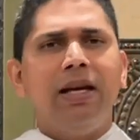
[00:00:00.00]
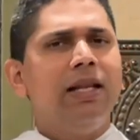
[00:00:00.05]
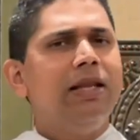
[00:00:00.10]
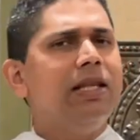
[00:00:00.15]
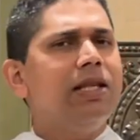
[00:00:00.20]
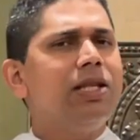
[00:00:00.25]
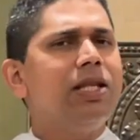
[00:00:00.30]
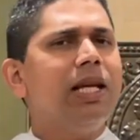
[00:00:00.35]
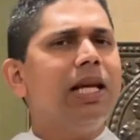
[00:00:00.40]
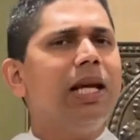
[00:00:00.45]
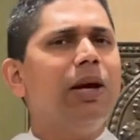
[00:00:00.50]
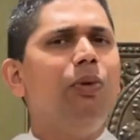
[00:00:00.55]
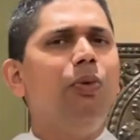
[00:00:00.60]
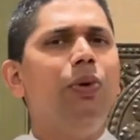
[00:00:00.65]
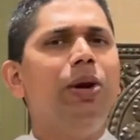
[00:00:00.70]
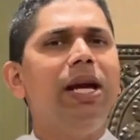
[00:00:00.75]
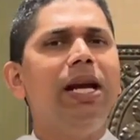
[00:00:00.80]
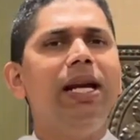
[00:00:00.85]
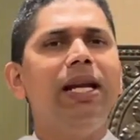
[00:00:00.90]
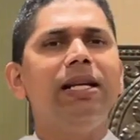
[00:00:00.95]
The second
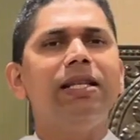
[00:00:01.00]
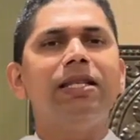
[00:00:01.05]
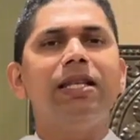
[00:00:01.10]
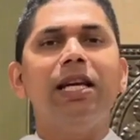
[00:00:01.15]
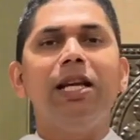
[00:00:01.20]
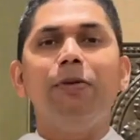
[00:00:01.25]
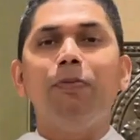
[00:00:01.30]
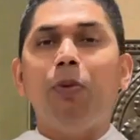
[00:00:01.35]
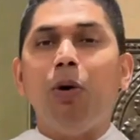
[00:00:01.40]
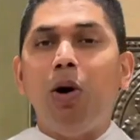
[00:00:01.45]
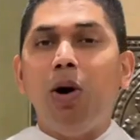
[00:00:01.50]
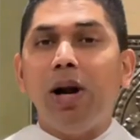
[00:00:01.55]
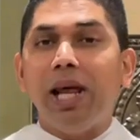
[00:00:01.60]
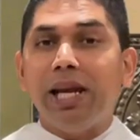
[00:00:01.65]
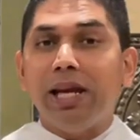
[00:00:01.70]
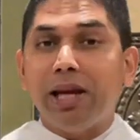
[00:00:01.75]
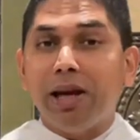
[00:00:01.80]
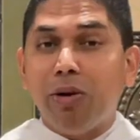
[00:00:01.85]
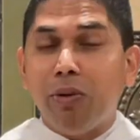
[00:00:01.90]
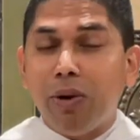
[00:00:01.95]
reading, St. Paul
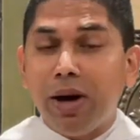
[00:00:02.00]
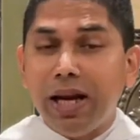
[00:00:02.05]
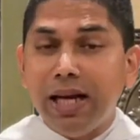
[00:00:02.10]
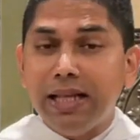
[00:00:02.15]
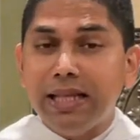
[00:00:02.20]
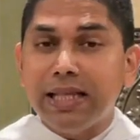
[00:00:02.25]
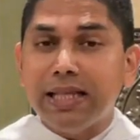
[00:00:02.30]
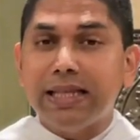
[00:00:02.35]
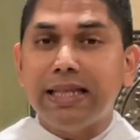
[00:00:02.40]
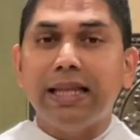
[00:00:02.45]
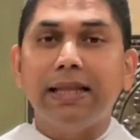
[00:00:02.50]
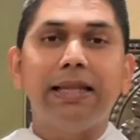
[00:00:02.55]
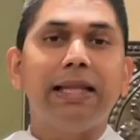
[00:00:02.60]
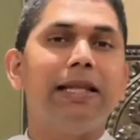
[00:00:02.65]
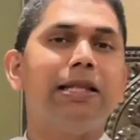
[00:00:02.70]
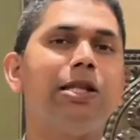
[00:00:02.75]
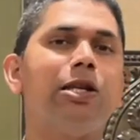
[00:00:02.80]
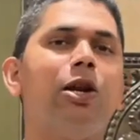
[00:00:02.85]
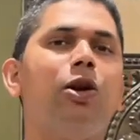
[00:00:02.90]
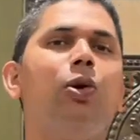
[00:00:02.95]
encourages the
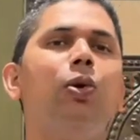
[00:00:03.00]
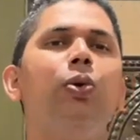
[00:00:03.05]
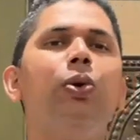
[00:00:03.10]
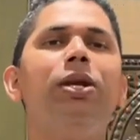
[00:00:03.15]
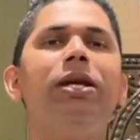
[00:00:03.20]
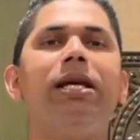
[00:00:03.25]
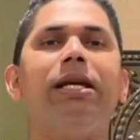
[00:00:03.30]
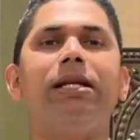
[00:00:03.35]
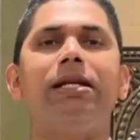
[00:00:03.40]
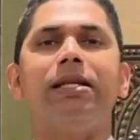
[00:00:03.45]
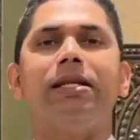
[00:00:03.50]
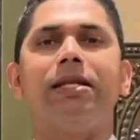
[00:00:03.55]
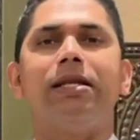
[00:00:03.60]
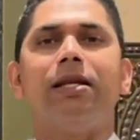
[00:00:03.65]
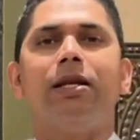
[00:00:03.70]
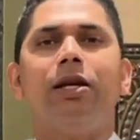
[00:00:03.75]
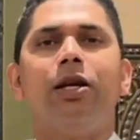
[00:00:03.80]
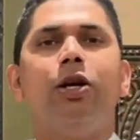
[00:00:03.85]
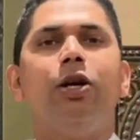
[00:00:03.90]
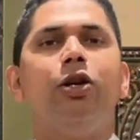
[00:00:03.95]

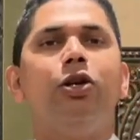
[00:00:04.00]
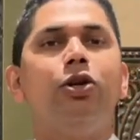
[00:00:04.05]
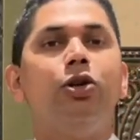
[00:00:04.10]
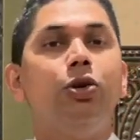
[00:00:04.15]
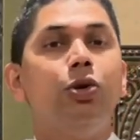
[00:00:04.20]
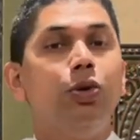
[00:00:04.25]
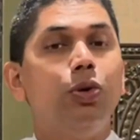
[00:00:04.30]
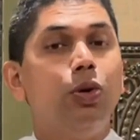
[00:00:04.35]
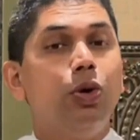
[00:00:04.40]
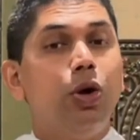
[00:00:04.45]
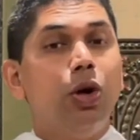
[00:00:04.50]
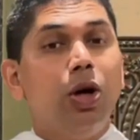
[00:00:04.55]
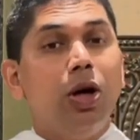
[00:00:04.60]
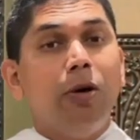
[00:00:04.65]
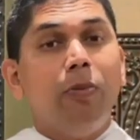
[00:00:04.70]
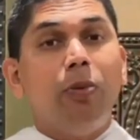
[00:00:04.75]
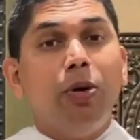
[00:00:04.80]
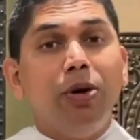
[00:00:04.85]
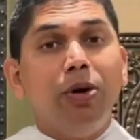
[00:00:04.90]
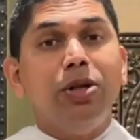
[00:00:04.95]
Thessalonians to
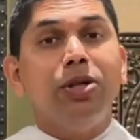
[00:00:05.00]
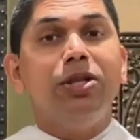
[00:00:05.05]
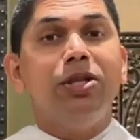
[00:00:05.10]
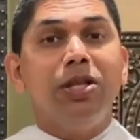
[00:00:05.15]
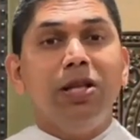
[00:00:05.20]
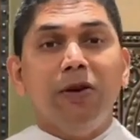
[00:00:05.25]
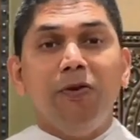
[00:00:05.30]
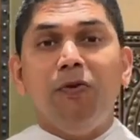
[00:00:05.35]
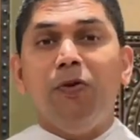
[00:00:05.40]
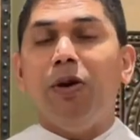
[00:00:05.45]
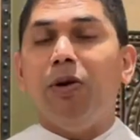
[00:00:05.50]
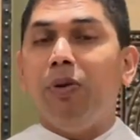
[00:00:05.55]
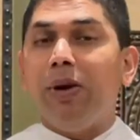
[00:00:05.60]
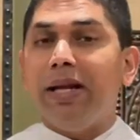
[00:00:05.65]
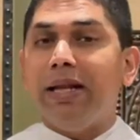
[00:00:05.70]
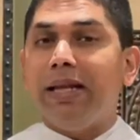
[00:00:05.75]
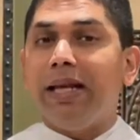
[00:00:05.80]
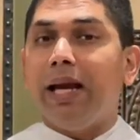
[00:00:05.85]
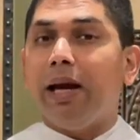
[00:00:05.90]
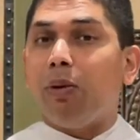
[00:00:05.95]
persevere
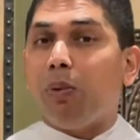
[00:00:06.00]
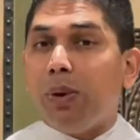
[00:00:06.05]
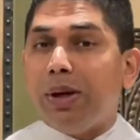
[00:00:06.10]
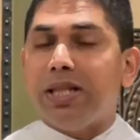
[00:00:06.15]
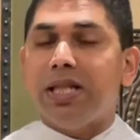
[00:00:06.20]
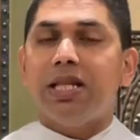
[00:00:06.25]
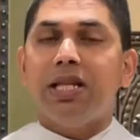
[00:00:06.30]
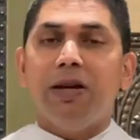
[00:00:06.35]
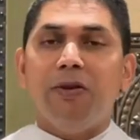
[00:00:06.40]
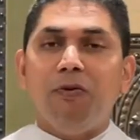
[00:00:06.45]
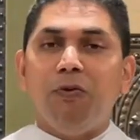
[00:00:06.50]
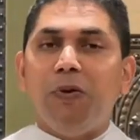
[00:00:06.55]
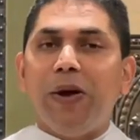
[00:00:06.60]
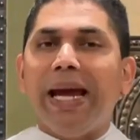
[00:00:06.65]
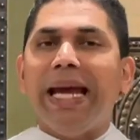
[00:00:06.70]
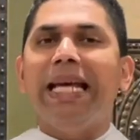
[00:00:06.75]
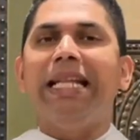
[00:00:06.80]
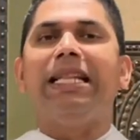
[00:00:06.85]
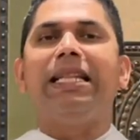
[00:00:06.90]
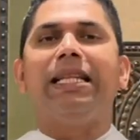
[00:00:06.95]
in their Christian
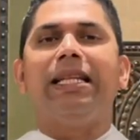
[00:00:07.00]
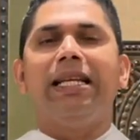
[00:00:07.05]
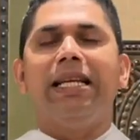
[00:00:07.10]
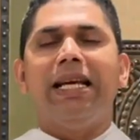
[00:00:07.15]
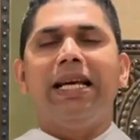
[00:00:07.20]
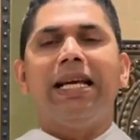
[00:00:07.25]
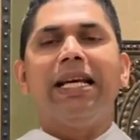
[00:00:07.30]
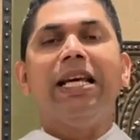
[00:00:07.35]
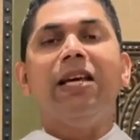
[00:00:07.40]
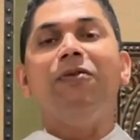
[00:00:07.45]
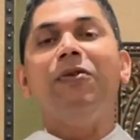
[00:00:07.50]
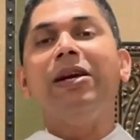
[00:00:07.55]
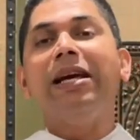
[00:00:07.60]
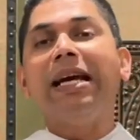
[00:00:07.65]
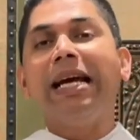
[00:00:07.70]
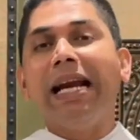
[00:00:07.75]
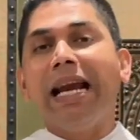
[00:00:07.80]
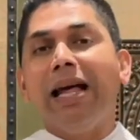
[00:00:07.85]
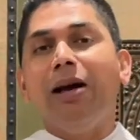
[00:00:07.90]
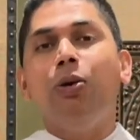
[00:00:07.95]
faith, giving
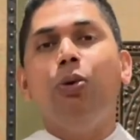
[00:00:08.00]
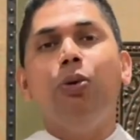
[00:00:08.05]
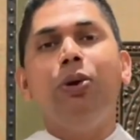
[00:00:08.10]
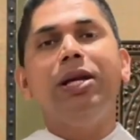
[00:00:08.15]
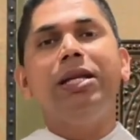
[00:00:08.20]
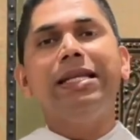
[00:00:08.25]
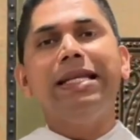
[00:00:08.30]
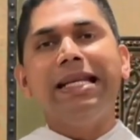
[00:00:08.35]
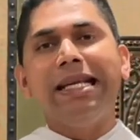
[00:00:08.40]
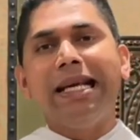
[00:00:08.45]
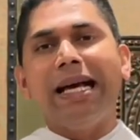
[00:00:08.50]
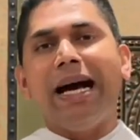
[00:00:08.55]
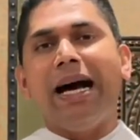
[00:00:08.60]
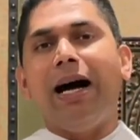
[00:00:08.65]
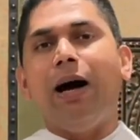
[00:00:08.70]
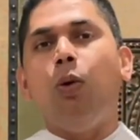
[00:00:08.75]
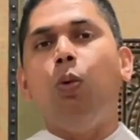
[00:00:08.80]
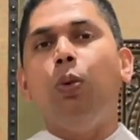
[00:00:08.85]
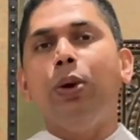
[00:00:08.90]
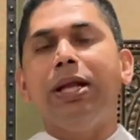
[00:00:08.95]
glory to
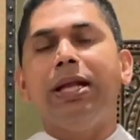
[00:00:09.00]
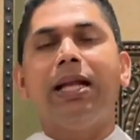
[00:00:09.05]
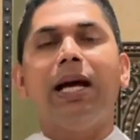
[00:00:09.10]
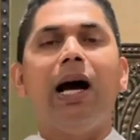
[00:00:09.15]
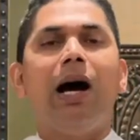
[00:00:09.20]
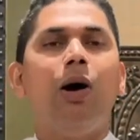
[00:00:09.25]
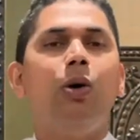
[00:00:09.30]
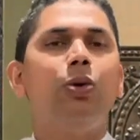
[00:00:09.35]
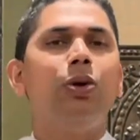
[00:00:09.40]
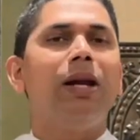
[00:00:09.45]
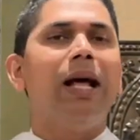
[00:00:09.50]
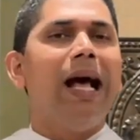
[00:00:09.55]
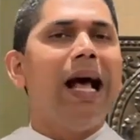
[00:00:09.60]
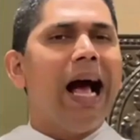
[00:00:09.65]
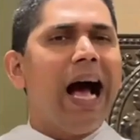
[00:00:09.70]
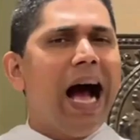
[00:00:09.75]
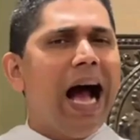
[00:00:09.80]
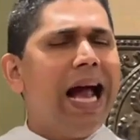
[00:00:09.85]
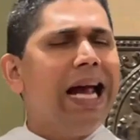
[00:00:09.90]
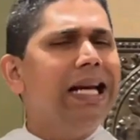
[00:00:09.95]
God without
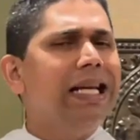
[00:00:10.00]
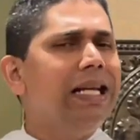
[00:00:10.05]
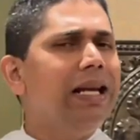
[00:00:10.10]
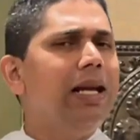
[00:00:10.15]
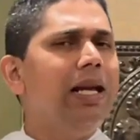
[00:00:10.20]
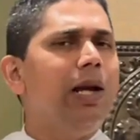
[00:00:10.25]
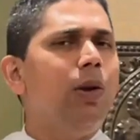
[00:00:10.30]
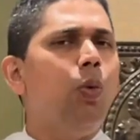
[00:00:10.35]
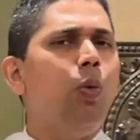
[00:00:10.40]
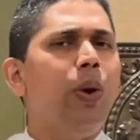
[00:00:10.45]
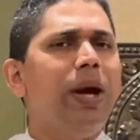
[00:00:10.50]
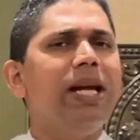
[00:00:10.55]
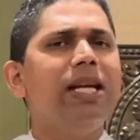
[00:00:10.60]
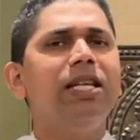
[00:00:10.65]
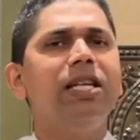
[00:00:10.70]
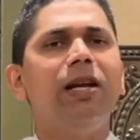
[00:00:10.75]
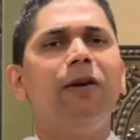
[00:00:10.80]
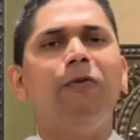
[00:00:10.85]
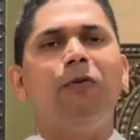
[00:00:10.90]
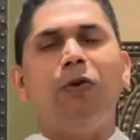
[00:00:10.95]
idly
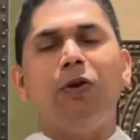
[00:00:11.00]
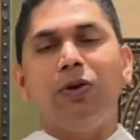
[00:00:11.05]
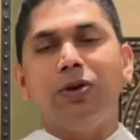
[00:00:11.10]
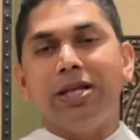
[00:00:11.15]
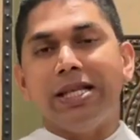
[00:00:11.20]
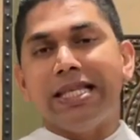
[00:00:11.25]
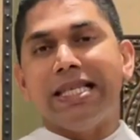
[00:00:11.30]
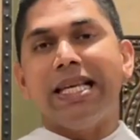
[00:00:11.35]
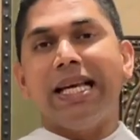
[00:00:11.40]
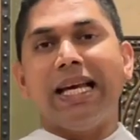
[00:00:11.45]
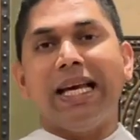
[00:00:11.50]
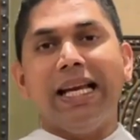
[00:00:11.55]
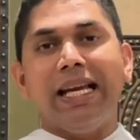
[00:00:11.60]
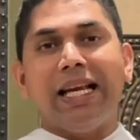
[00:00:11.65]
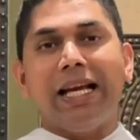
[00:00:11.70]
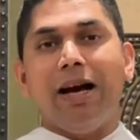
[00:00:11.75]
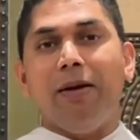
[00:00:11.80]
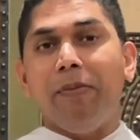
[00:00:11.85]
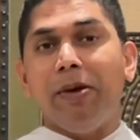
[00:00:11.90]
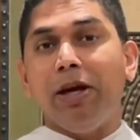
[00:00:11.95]
waiting for the second
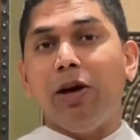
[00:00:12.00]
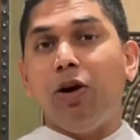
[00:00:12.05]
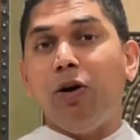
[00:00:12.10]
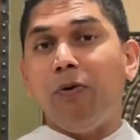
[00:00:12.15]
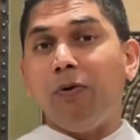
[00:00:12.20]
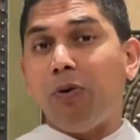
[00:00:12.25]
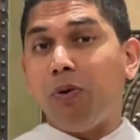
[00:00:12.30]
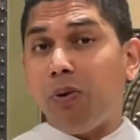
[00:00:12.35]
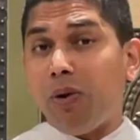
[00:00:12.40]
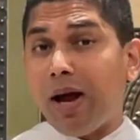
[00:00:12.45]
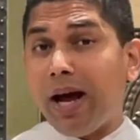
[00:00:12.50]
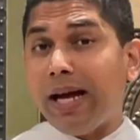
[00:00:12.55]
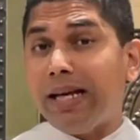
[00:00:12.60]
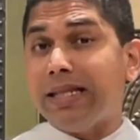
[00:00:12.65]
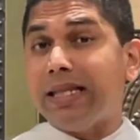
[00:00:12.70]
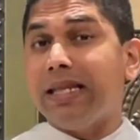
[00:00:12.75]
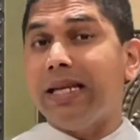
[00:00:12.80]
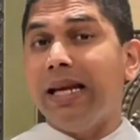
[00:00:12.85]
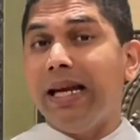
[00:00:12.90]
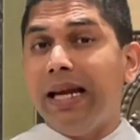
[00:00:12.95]
coming of
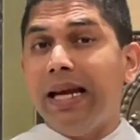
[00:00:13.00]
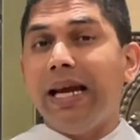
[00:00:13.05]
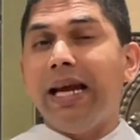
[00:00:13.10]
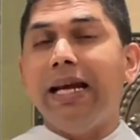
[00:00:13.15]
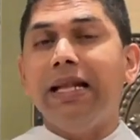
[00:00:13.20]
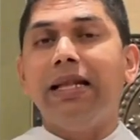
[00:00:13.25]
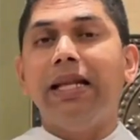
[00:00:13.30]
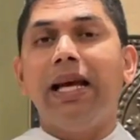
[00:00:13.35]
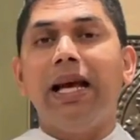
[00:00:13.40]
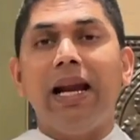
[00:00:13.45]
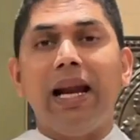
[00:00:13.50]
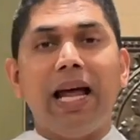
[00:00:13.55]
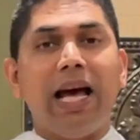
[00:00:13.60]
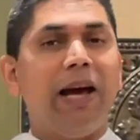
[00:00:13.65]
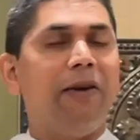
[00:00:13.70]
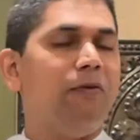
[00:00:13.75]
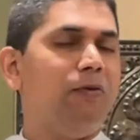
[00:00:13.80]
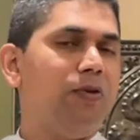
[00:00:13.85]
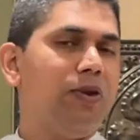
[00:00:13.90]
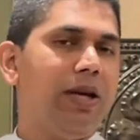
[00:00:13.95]
Christ in their
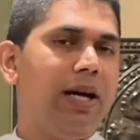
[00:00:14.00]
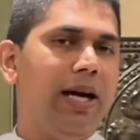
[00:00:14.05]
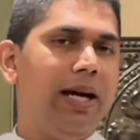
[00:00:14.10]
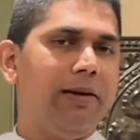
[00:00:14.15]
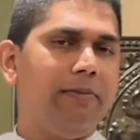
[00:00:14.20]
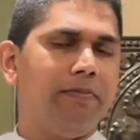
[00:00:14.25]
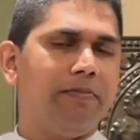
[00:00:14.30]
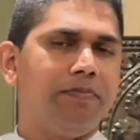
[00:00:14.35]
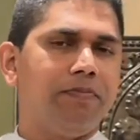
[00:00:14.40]
lifetime.